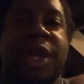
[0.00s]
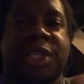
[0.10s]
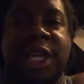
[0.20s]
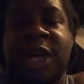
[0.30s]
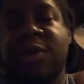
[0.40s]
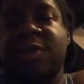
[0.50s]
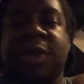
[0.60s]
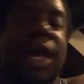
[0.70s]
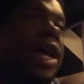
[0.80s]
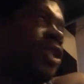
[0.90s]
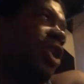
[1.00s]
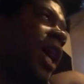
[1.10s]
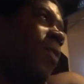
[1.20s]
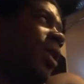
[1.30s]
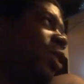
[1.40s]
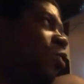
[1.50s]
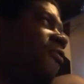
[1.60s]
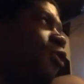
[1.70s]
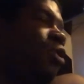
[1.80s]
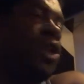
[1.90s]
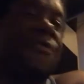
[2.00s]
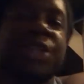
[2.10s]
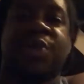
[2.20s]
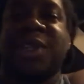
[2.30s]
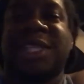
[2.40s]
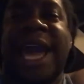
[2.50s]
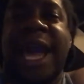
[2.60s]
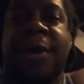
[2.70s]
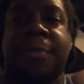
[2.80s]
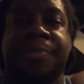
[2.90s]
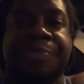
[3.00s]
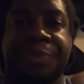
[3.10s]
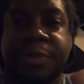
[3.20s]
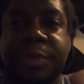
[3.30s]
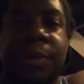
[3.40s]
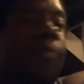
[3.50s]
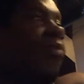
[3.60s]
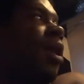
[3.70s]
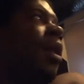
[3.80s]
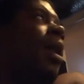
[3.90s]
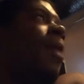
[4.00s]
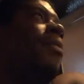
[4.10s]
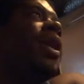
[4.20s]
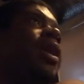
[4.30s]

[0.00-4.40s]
once, you know. Show you how we do a Food Truck Festival in town. But